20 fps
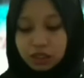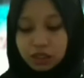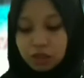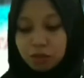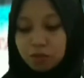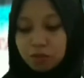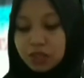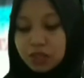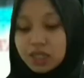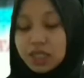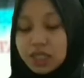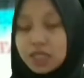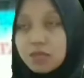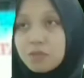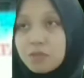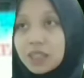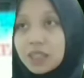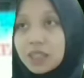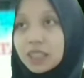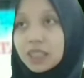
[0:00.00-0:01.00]
Mrs.
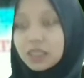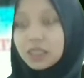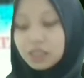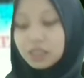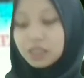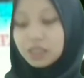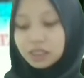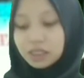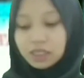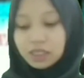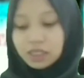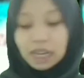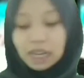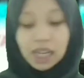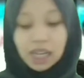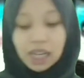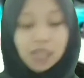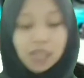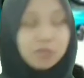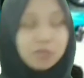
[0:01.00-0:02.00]
Benin,
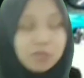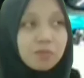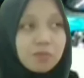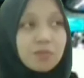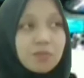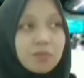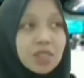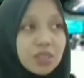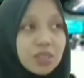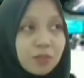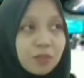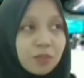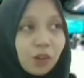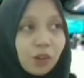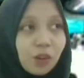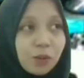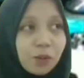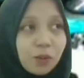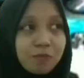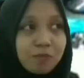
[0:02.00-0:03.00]
and Mrs.
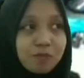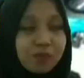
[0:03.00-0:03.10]
Flo.